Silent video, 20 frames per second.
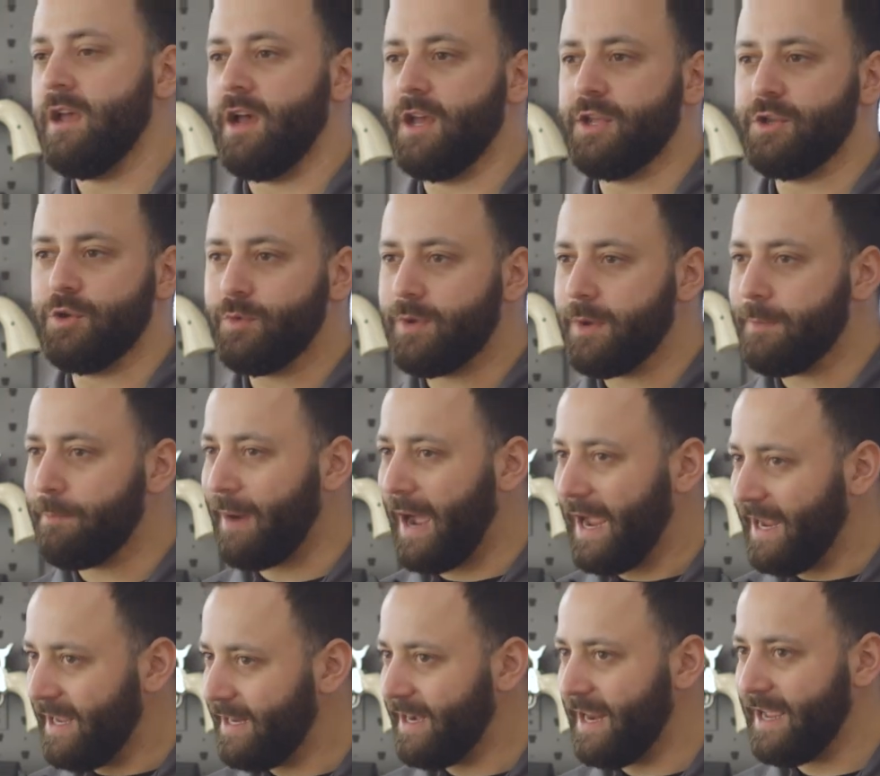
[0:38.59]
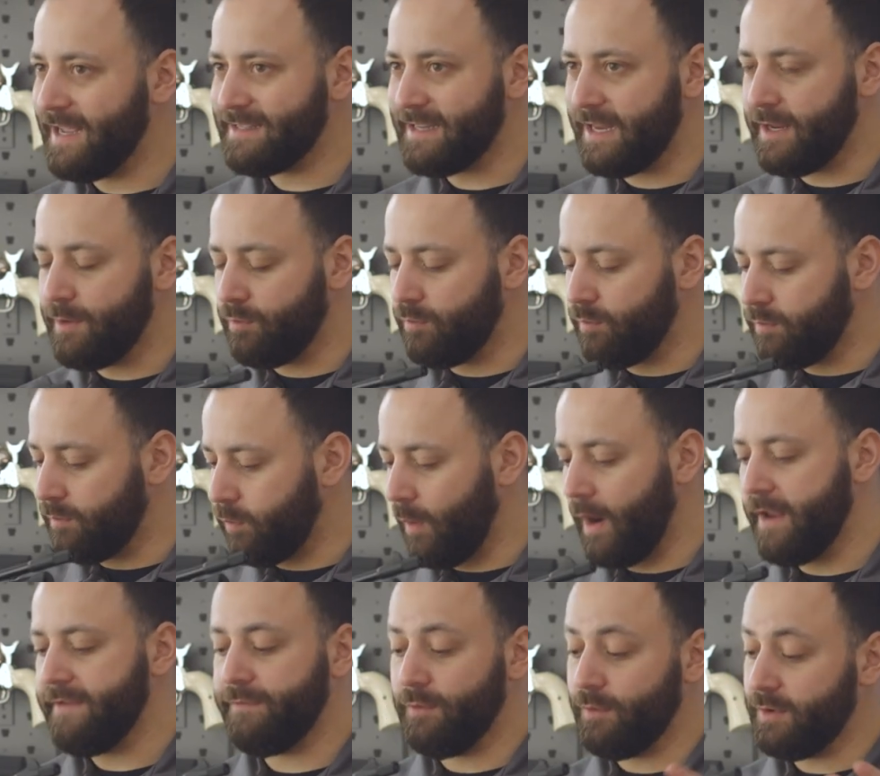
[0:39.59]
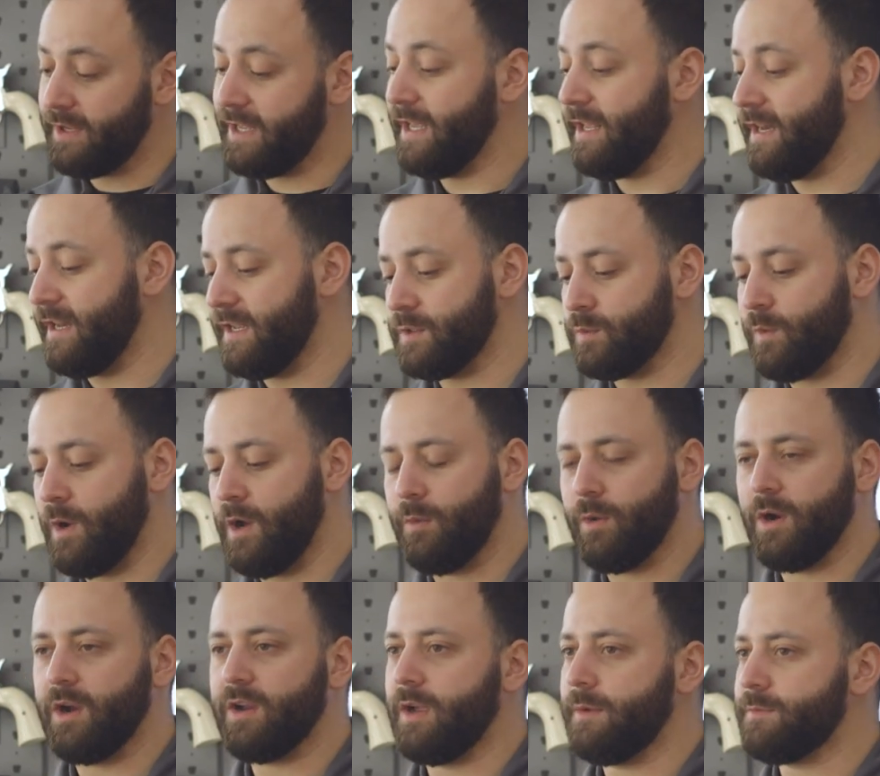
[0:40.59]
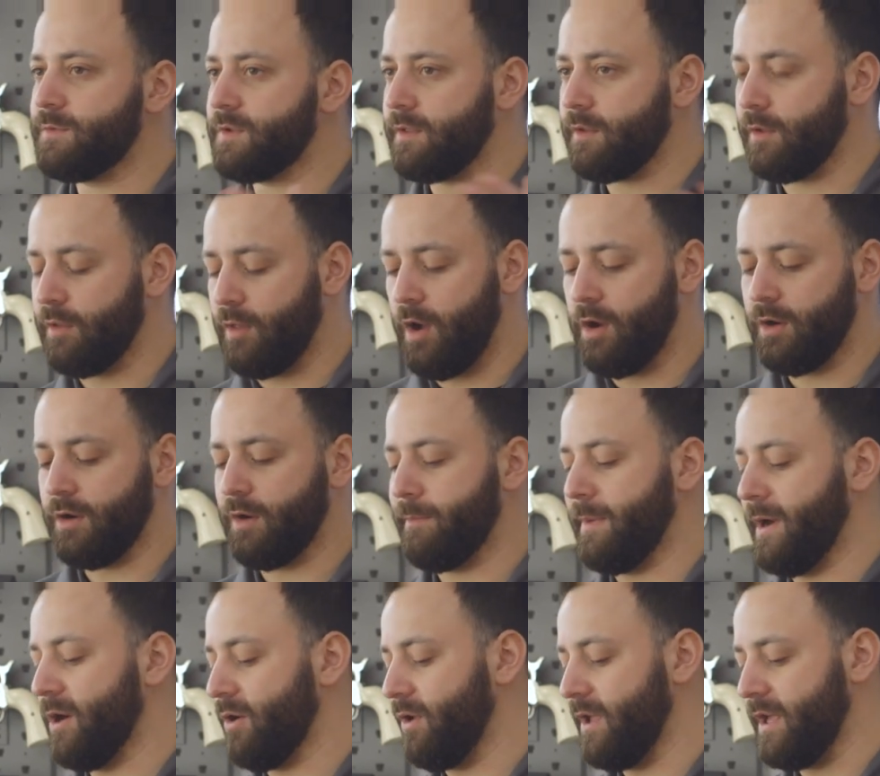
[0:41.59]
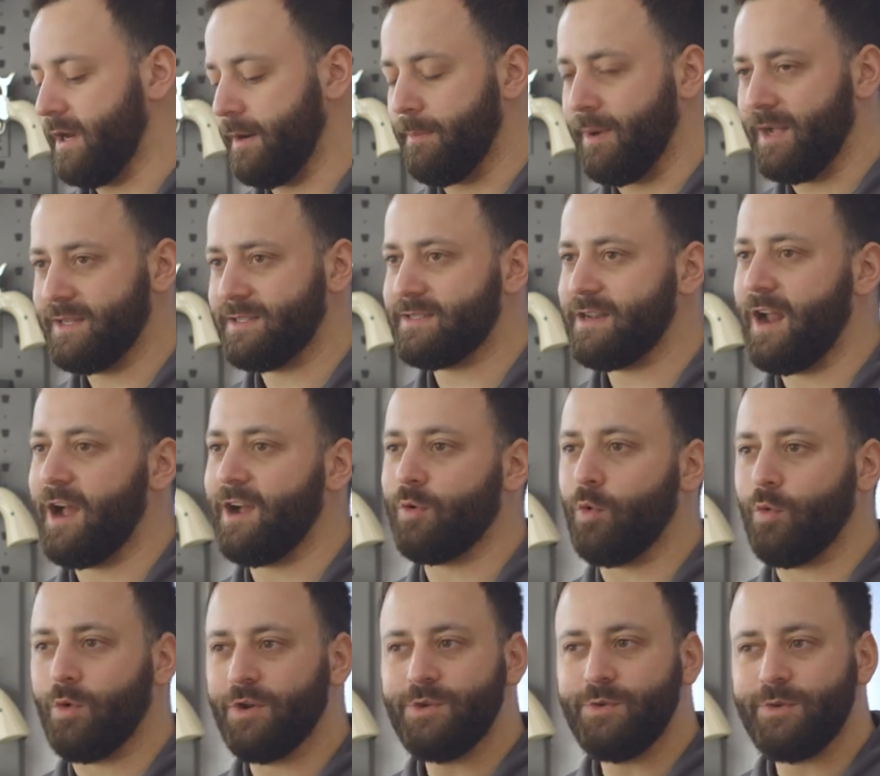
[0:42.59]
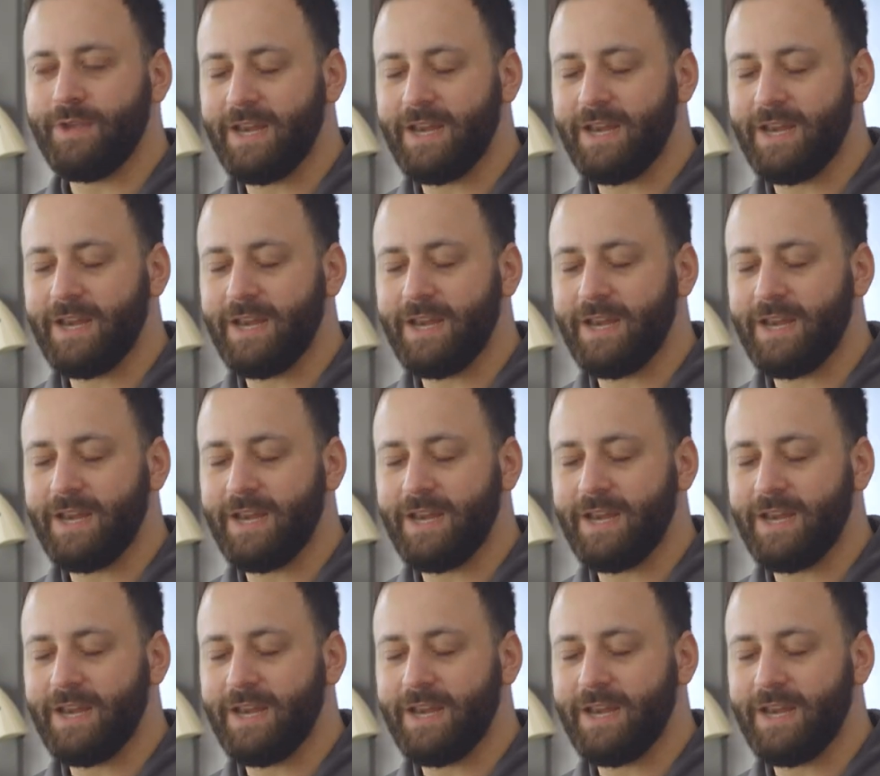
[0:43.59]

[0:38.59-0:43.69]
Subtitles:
You can buy it as a rifle kit as well, where it comes with a longer barrel and a buttstock, or you